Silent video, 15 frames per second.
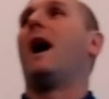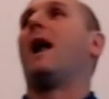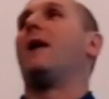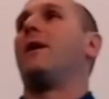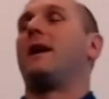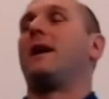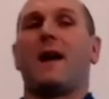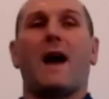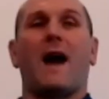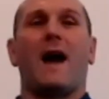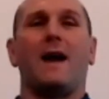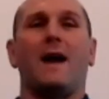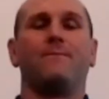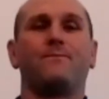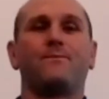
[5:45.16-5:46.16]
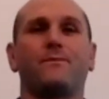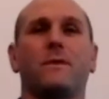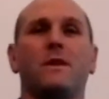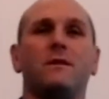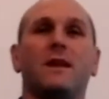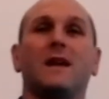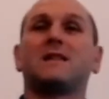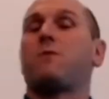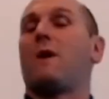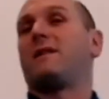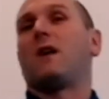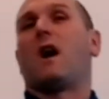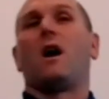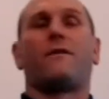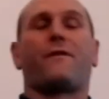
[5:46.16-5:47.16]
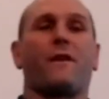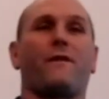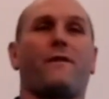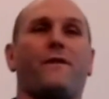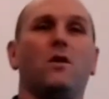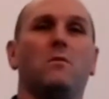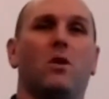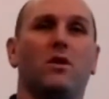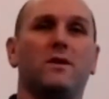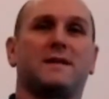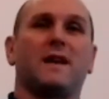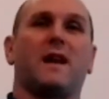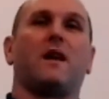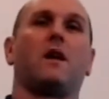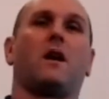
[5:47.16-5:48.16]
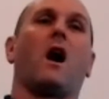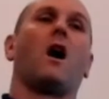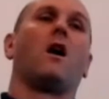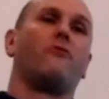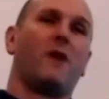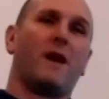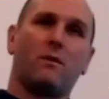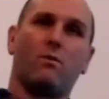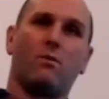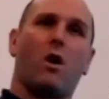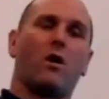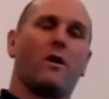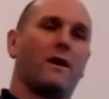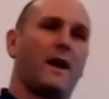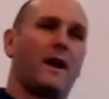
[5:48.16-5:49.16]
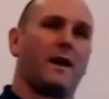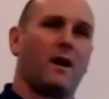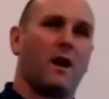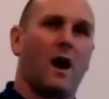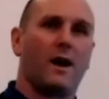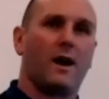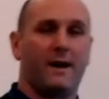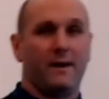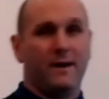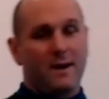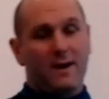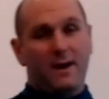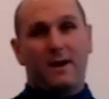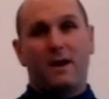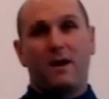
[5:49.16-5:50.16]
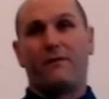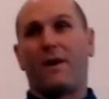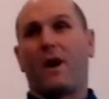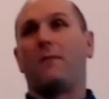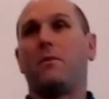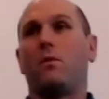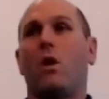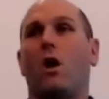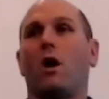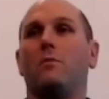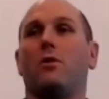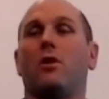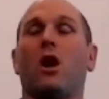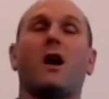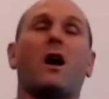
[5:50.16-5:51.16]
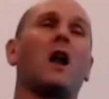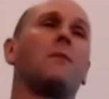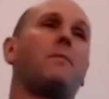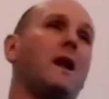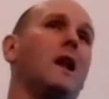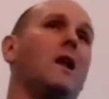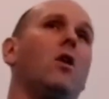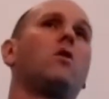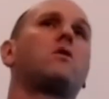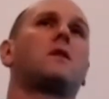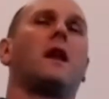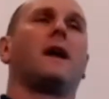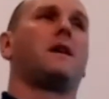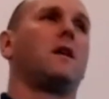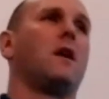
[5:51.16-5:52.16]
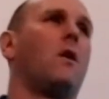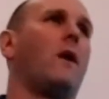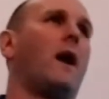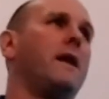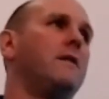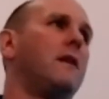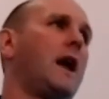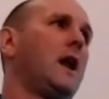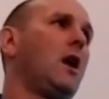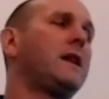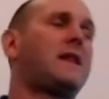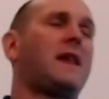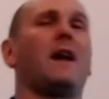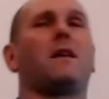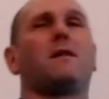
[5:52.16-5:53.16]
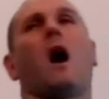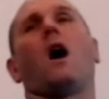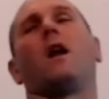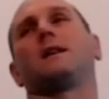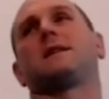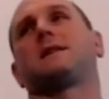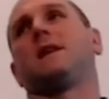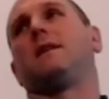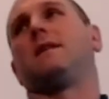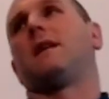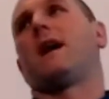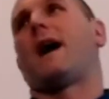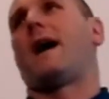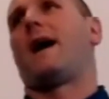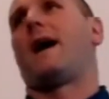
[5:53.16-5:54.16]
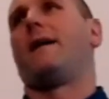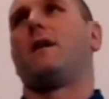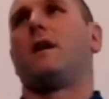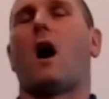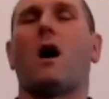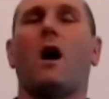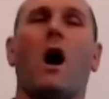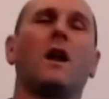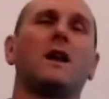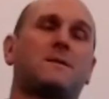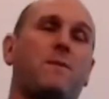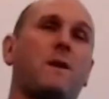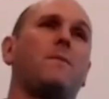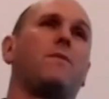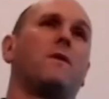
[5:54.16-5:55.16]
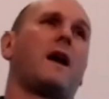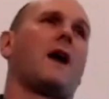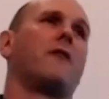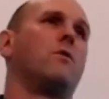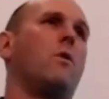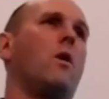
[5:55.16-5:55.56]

Anyway, this went on for a few months and I got a written warning and I got a verbal warning, but I got a bit of luck, and I think honest people get